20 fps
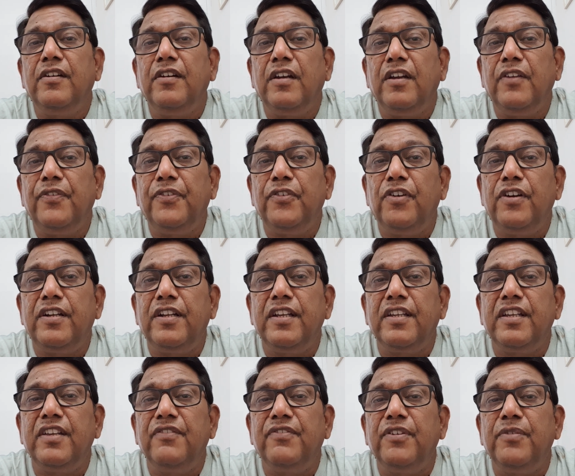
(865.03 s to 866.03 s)
if you are
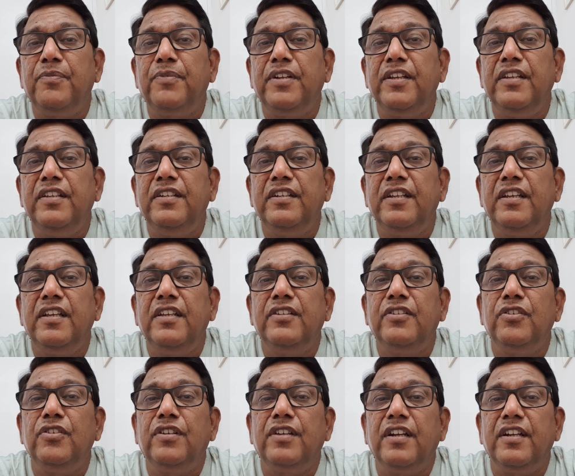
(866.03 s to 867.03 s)
taking 15 days,
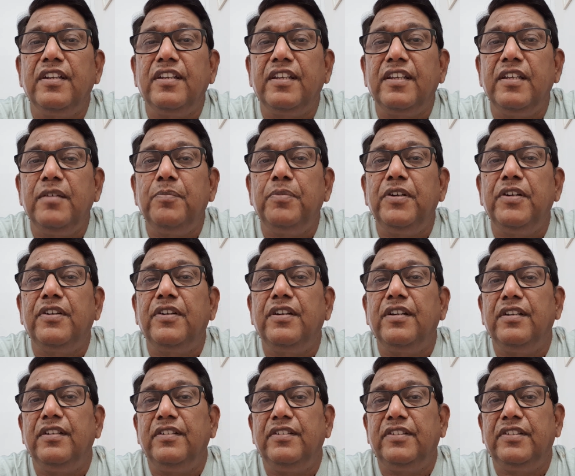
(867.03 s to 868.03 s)
you can keep it
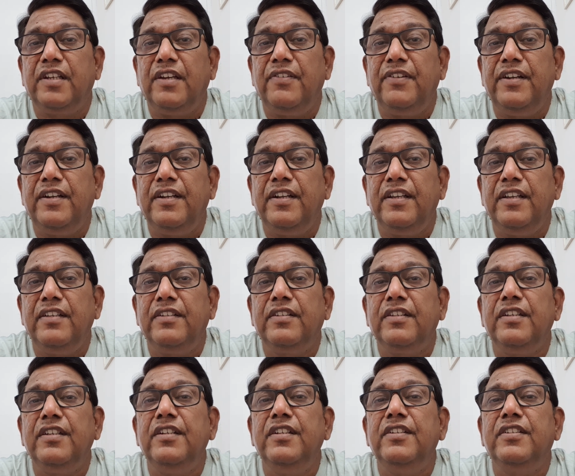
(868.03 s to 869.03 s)
7 days.
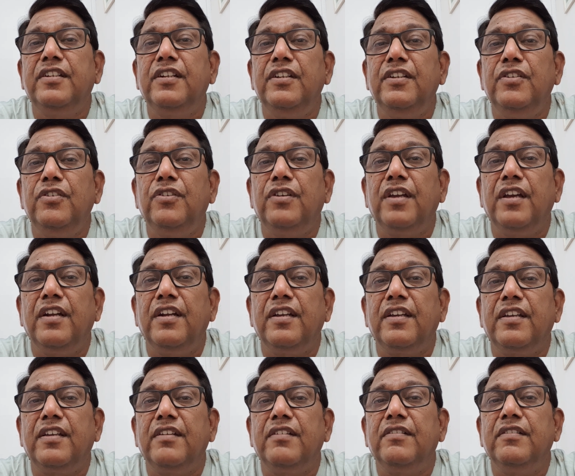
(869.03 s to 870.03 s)
Initially you can
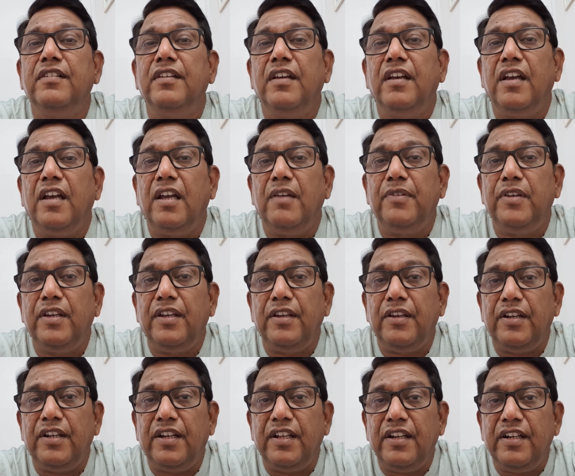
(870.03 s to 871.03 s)
have
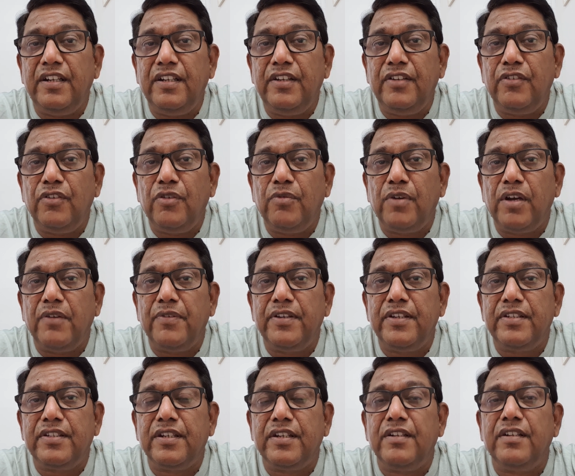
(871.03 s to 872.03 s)
a daily
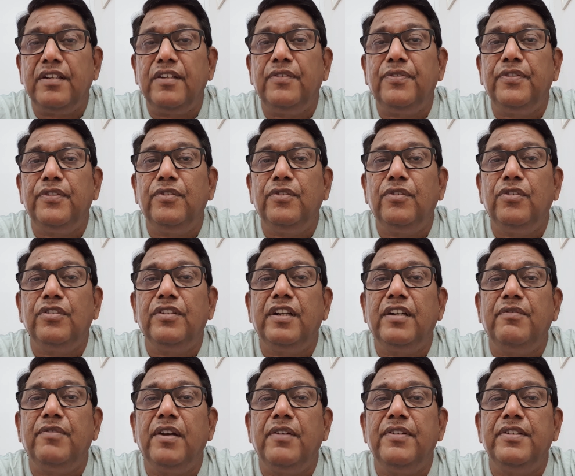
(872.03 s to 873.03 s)
vibration. If you know that
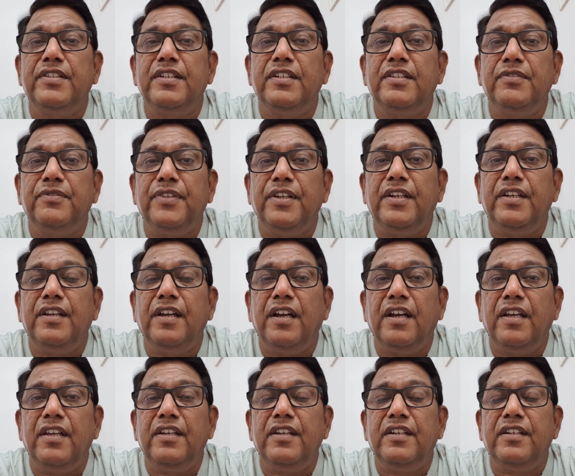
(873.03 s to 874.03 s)
vibration is very high,
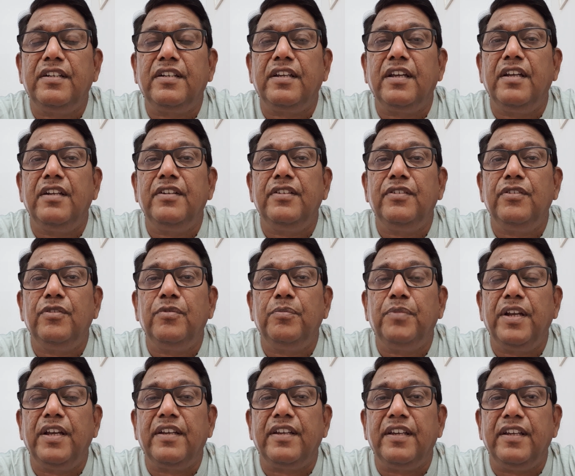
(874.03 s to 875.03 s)
it can
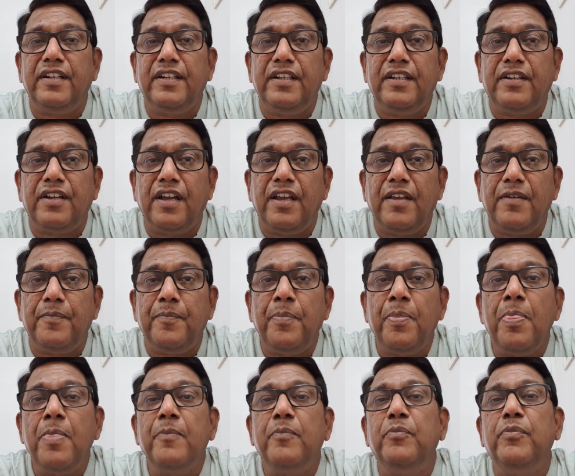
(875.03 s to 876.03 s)
break any time,
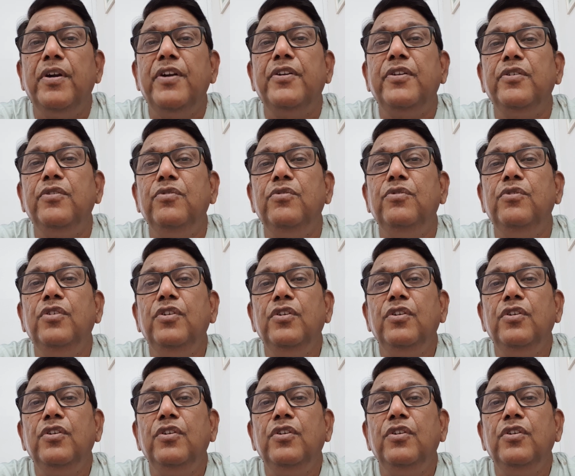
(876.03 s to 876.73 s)
but you